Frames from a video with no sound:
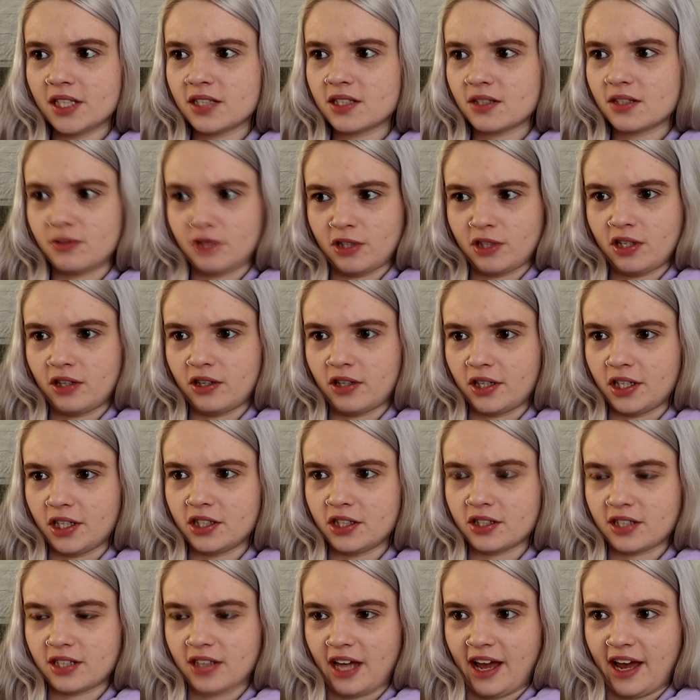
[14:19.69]
it's what Connie
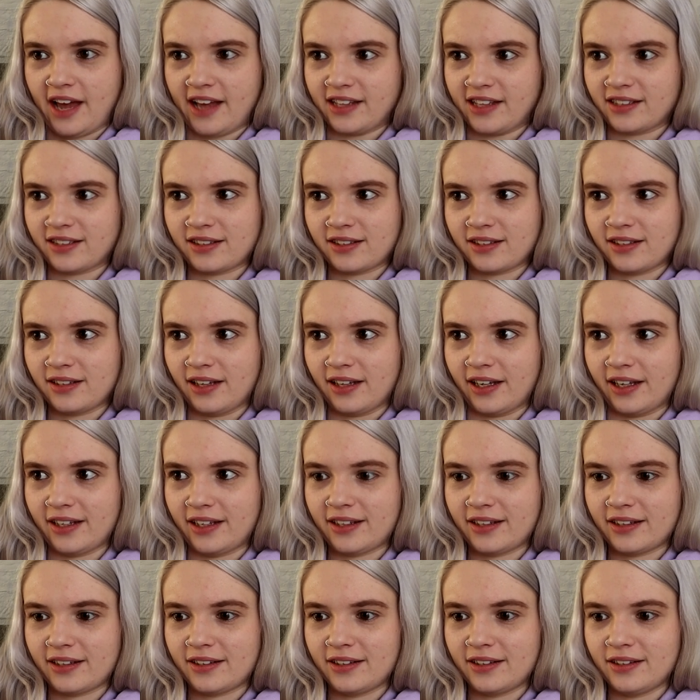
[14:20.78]
just asked, like,
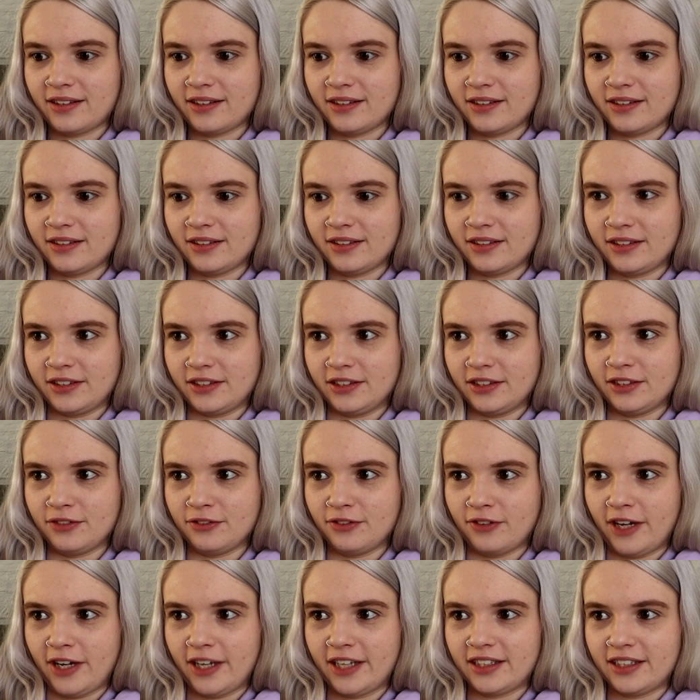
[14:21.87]
they're
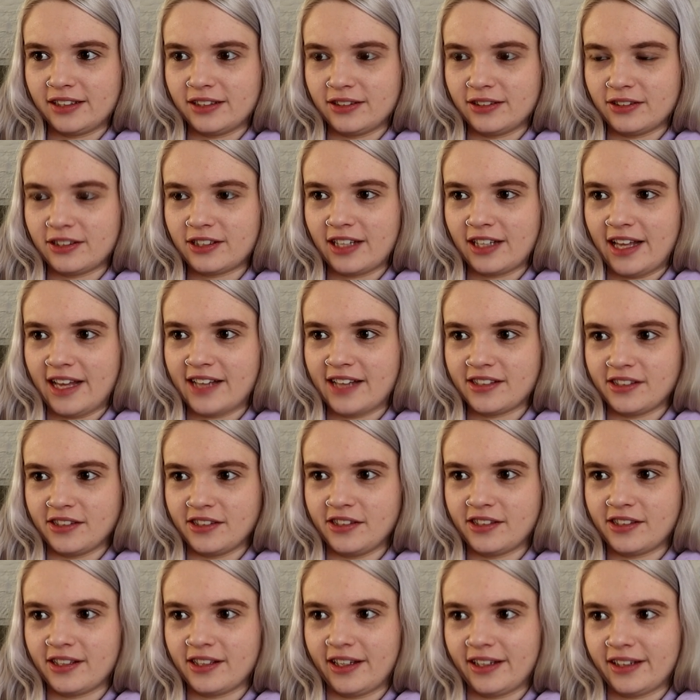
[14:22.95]
dividing those
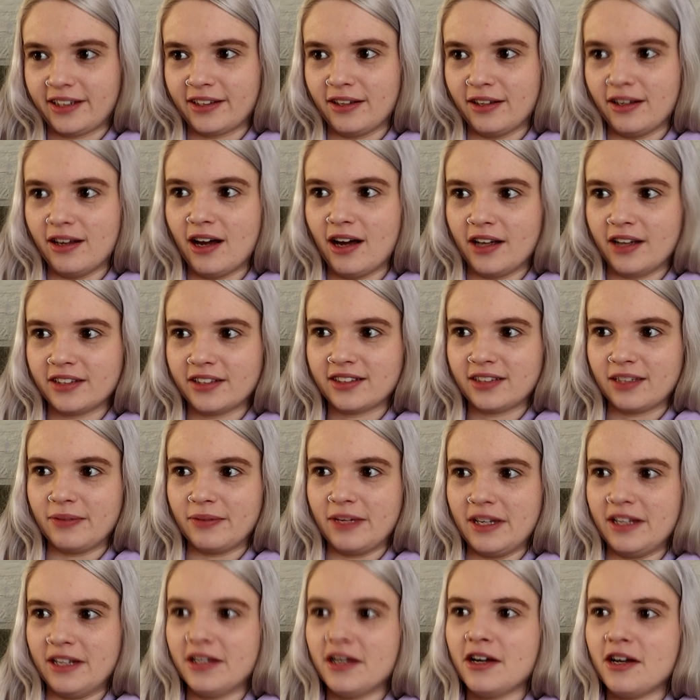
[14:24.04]
classes, like, a lot. I
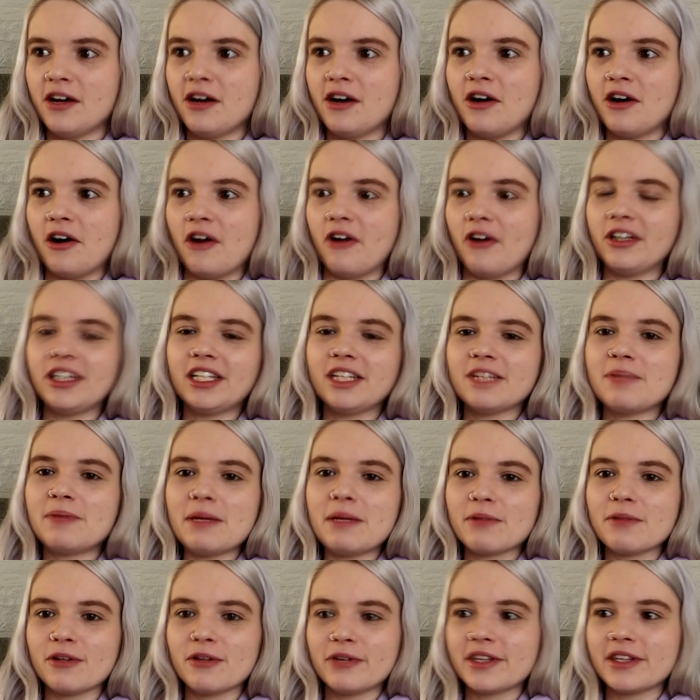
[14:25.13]
mean, only the
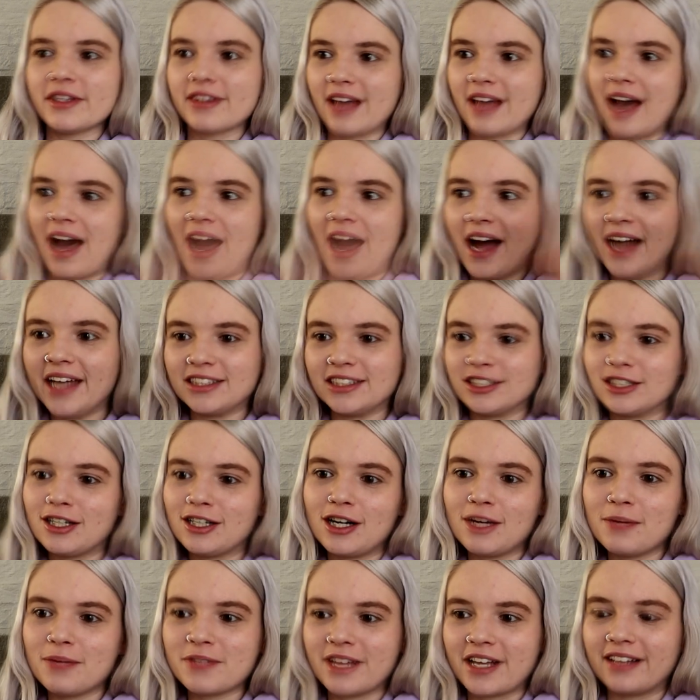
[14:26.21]
people with the high
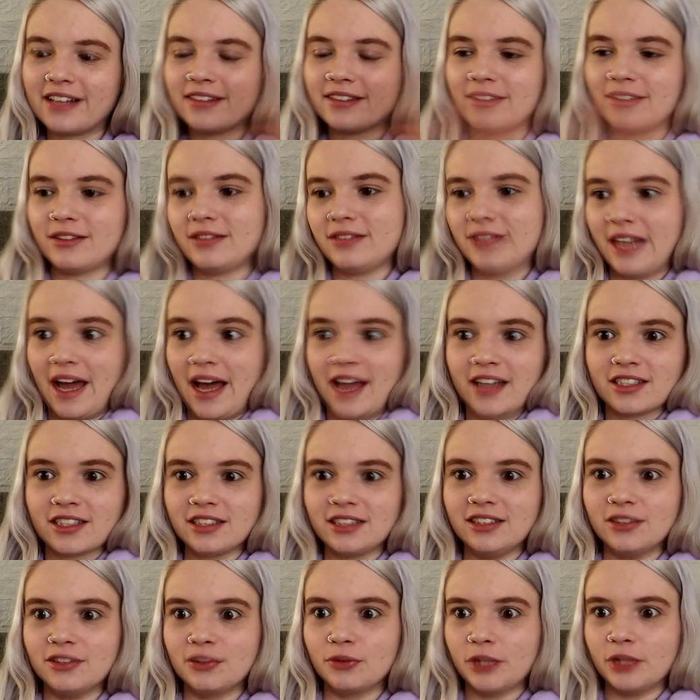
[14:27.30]
jobs and, yeah,
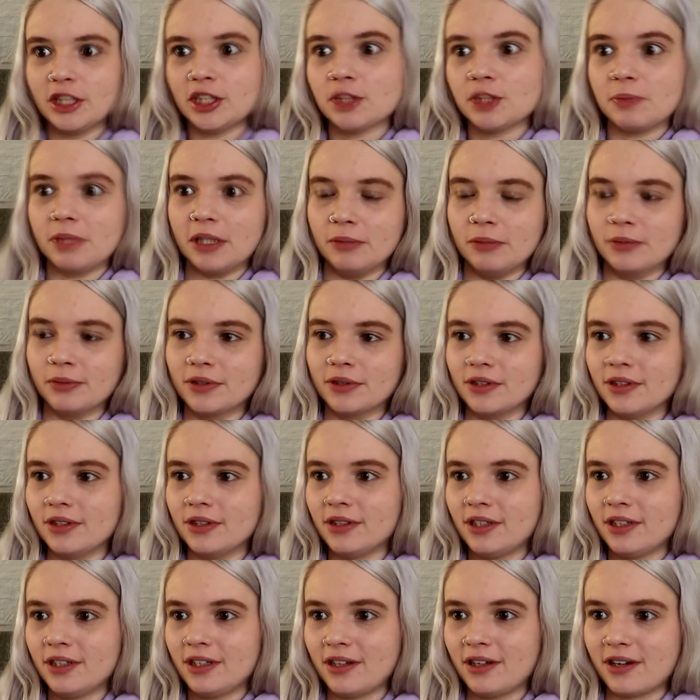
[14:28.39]
actually the rich
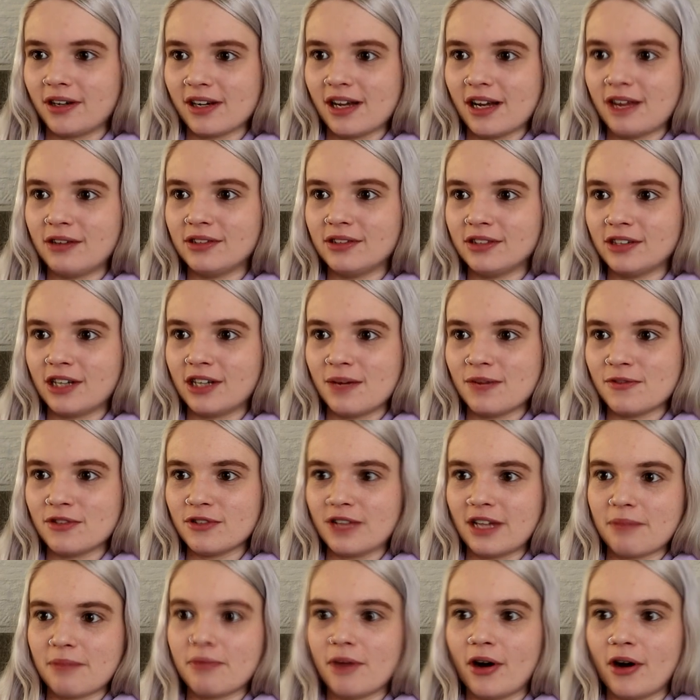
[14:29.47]
people are allowed to come
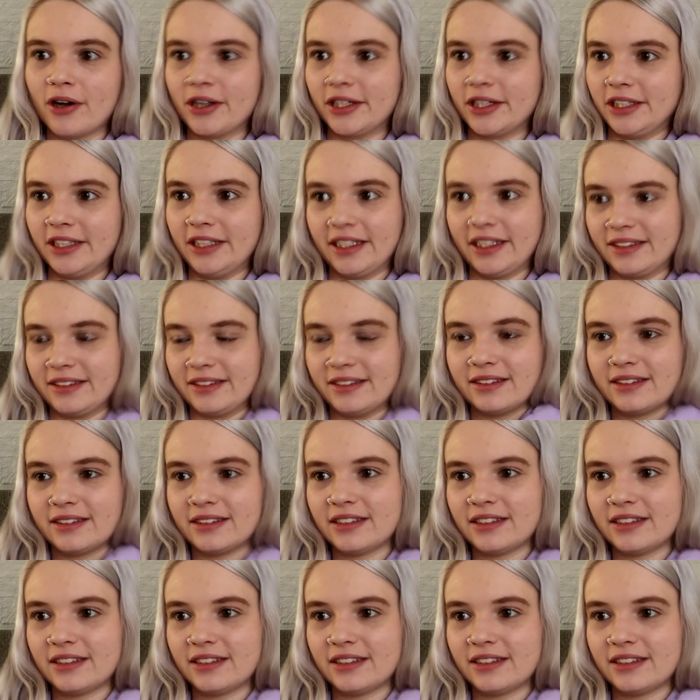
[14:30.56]
to that party, and